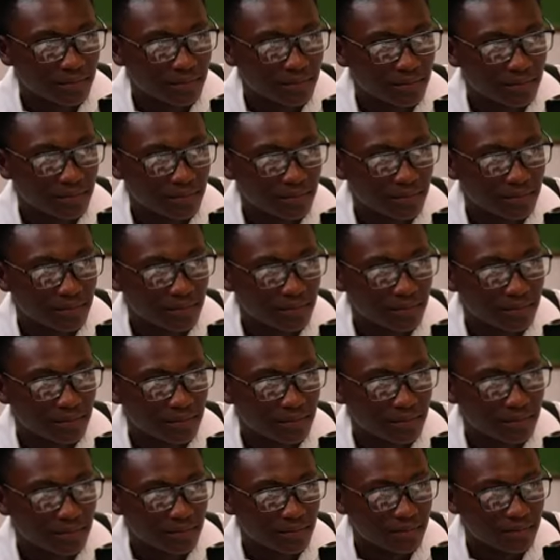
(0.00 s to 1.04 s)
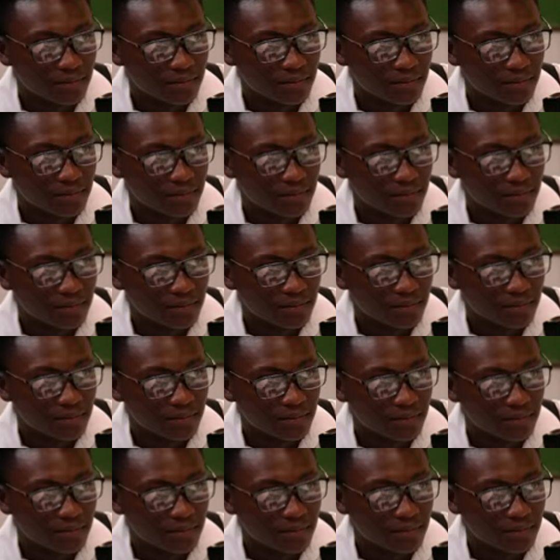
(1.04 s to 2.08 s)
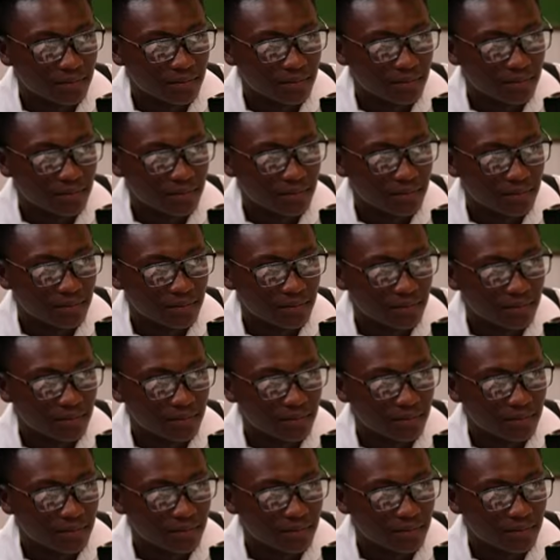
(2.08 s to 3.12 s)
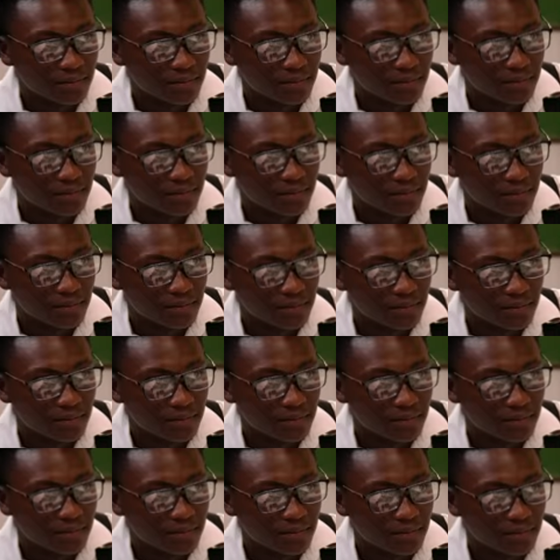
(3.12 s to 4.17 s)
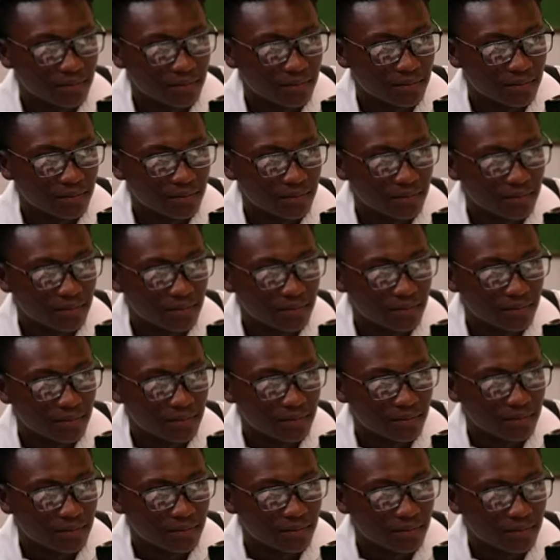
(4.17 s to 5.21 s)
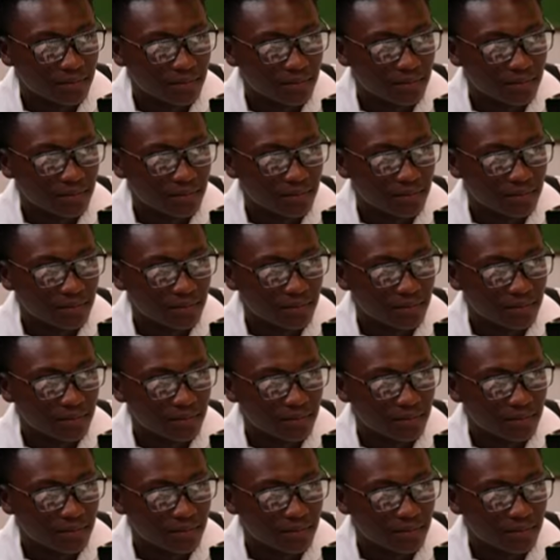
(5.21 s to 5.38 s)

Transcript: This person isn't speaking.